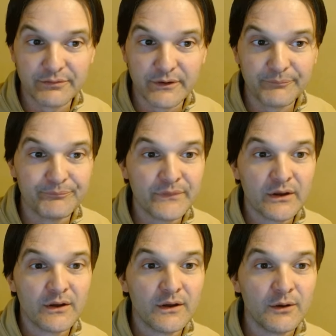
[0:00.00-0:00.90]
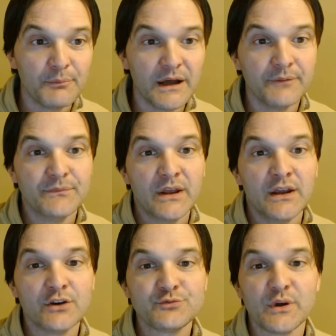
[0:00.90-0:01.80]
different. But
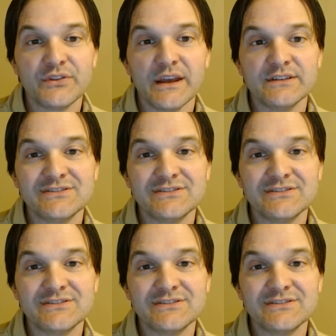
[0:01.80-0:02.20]
here's what they